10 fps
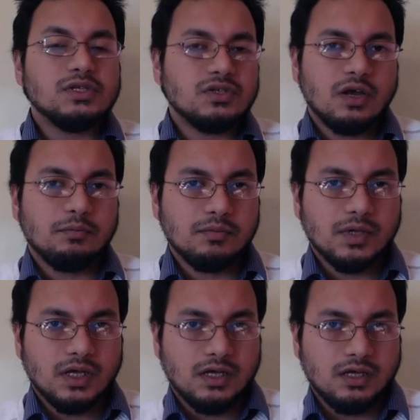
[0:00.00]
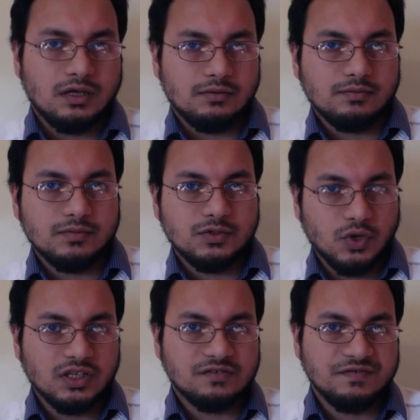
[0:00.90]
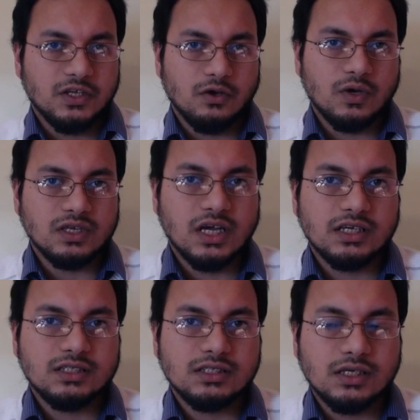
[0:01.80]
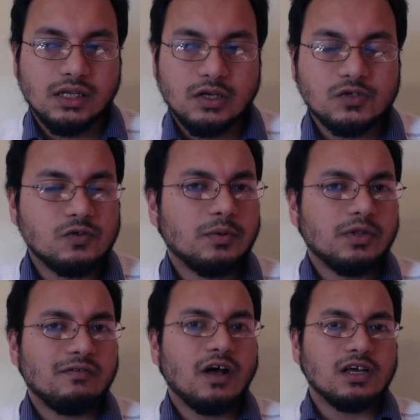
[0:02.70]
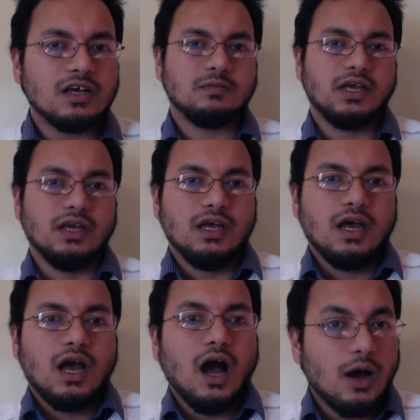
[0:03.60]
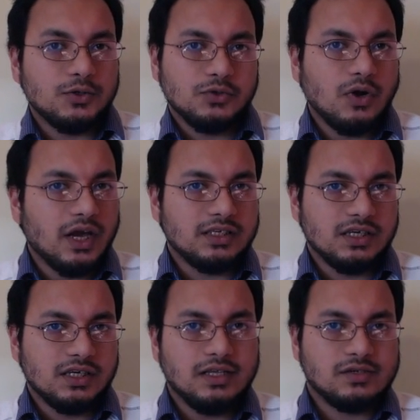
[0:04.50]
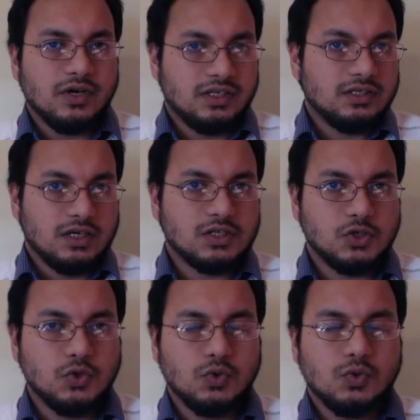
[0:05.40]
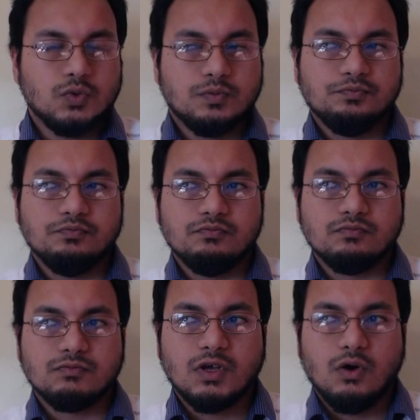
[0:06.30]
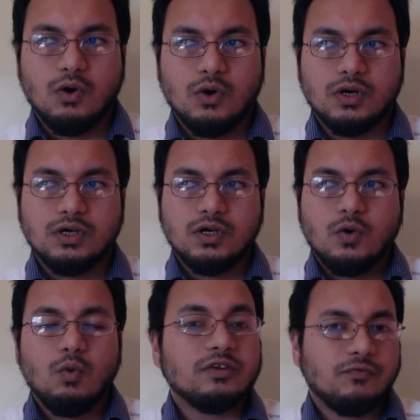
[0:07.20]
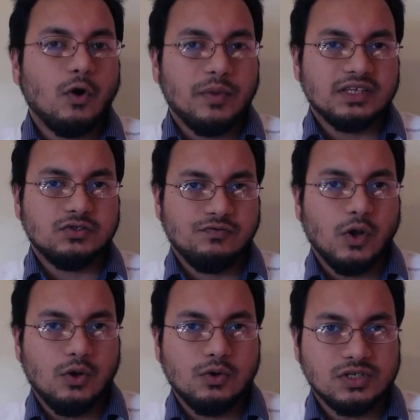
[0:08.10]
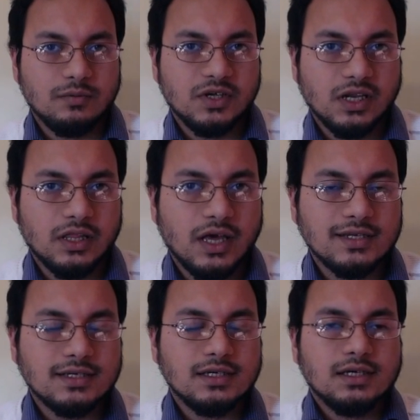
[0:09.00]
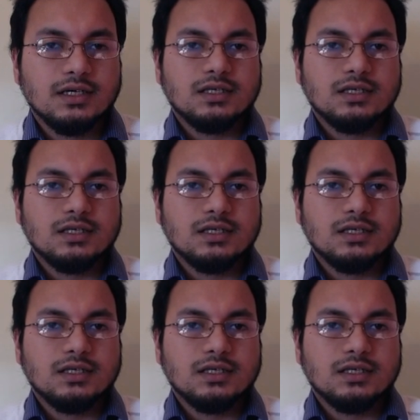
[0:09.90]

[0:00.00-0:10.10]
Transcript: The reason I'm doing this video is that lots of people have asked me how to write IELTS Writing Task 2 or what format to follow or something like that.